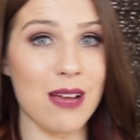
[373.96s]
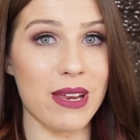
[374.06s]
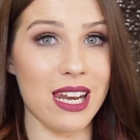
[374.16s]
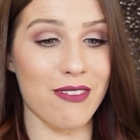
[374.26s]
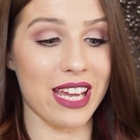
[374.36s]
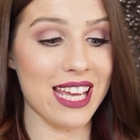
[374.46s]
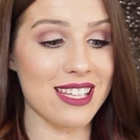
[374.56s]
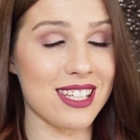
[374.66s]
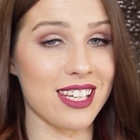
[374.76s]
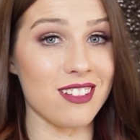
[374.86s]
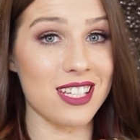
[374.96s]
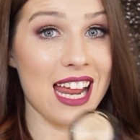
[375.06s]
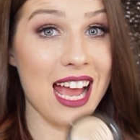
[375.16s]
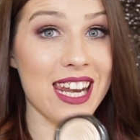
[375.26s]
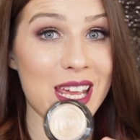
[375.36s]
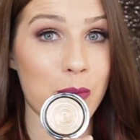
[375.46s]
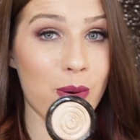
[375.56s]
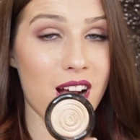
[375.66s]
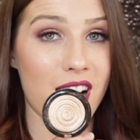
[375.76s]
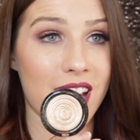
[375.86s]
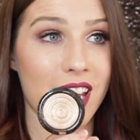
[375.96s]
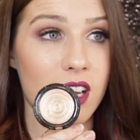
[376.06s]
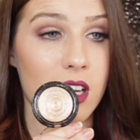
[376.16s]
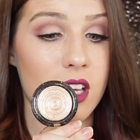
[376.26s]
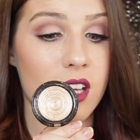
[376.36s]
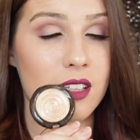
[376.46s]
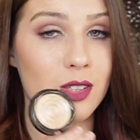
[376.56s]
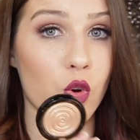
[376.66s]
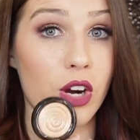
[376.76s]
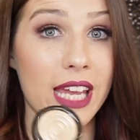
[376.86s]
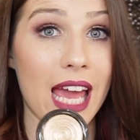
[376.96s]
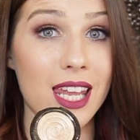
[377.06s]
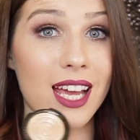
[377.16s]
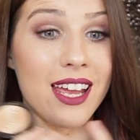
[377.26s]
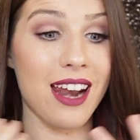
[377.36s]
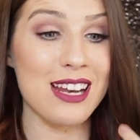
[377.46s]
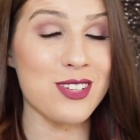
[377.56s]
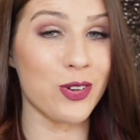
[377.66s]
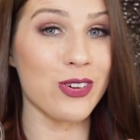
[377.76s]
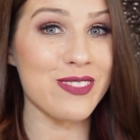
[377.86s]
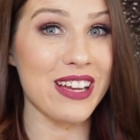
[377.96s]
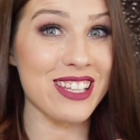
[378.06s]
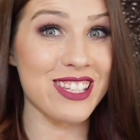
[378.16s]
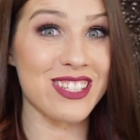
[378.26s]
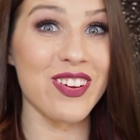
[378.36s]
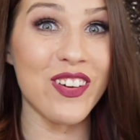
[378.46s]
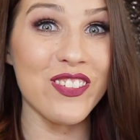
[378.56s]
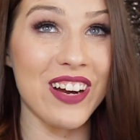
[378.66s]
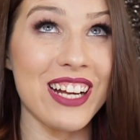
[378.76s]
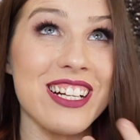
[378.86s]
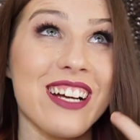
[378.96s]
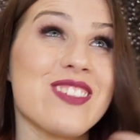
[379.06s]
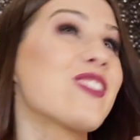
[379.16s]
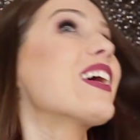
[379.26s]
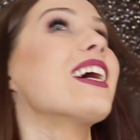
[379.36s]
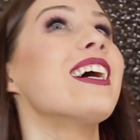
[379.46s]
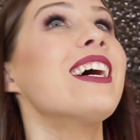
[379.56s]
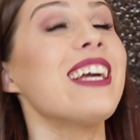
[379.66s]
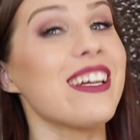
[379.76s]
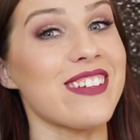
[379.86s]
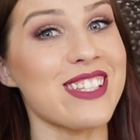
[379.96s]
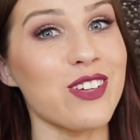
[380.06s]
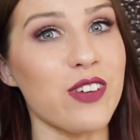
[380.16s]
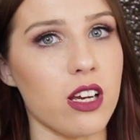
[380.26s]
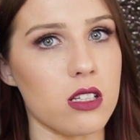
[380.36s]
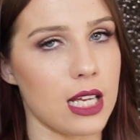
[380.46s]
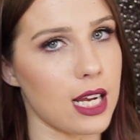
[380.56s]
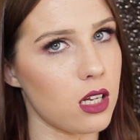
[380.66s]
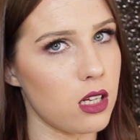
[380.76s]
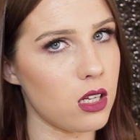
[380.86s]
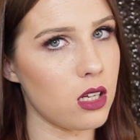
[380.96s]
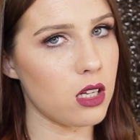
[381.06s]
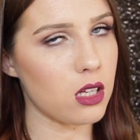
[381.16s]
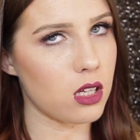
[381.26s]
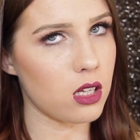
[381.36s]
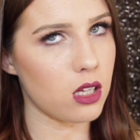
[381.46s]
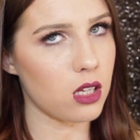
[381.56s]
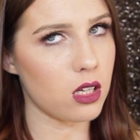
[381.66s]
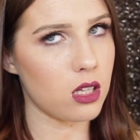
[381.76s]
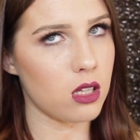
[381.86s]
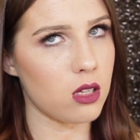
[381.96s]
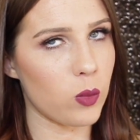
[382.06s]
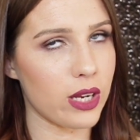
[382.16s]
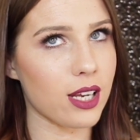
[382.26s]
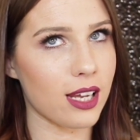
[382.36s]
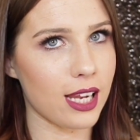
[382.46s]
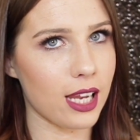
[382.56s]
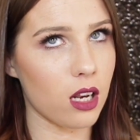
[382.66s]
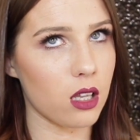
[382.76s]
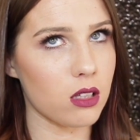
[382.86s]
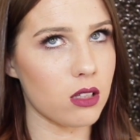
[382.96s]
I've been loving is Gilded Honey by Laura Geller, and I talked about this so much, I swear. Every single video I was like, when can I get